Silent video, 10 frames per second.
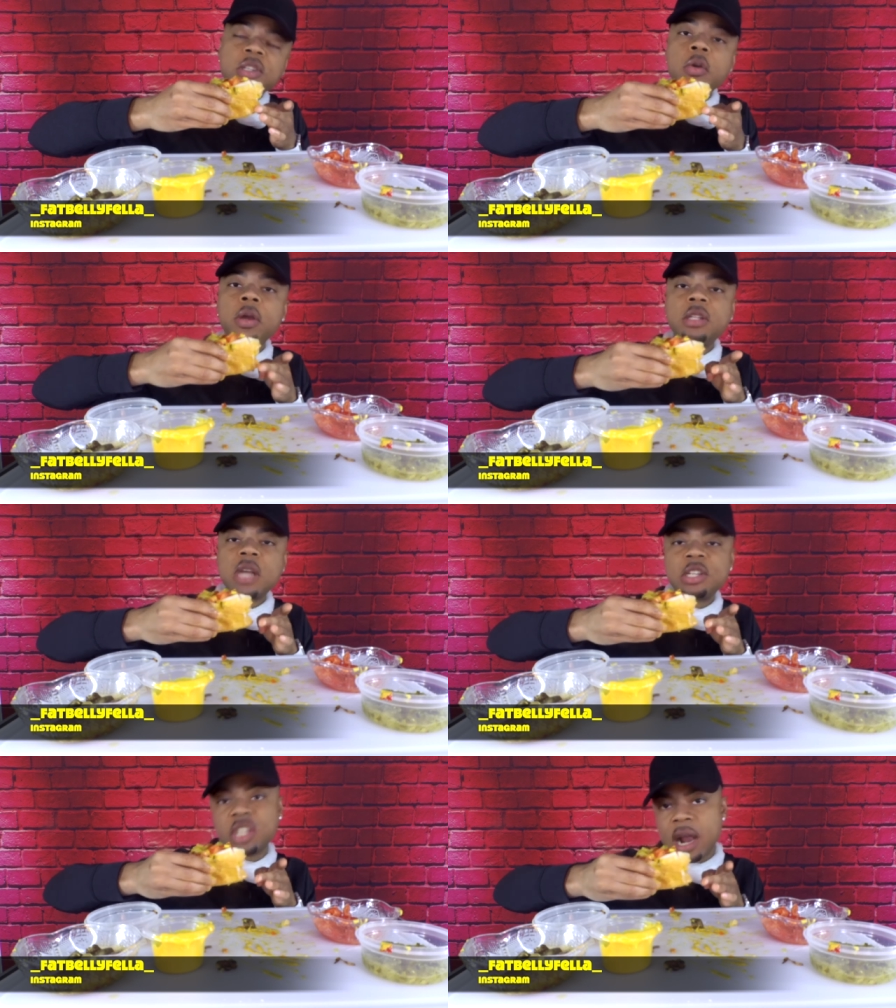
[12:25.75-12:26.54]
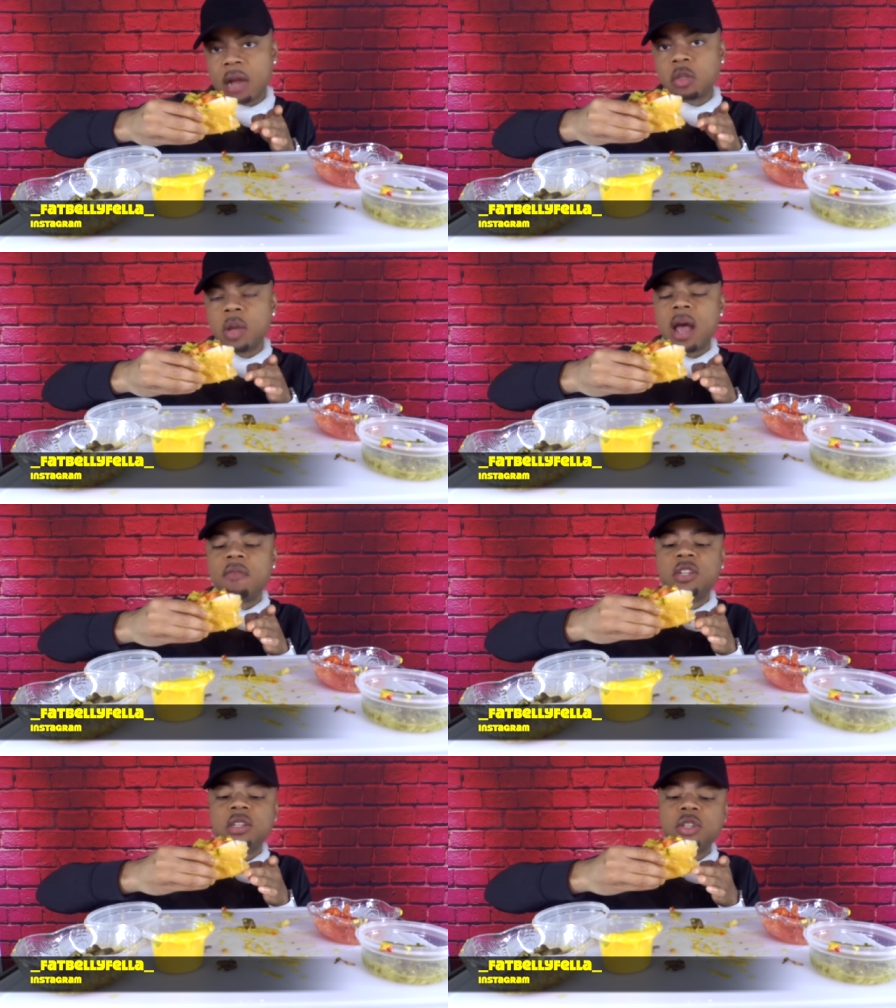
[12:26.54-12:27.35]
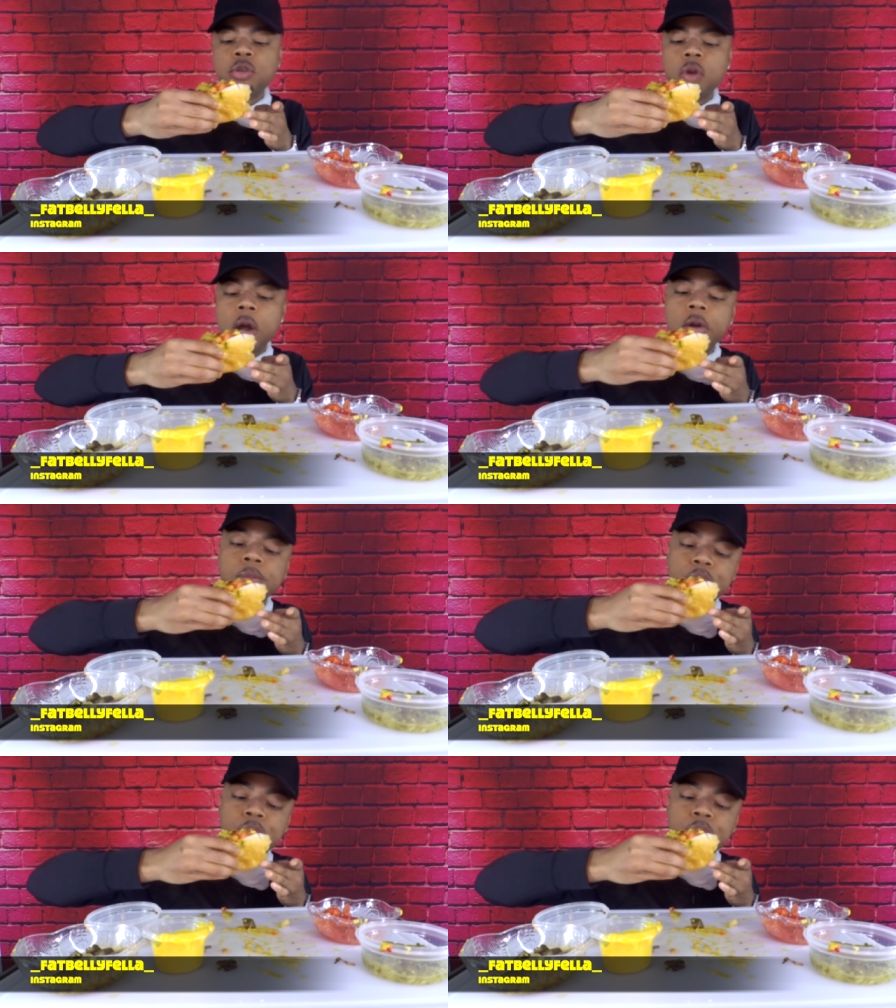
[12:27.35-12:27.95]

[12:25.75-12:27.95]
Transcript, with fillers: just don't get to our shout outs. We have just two though.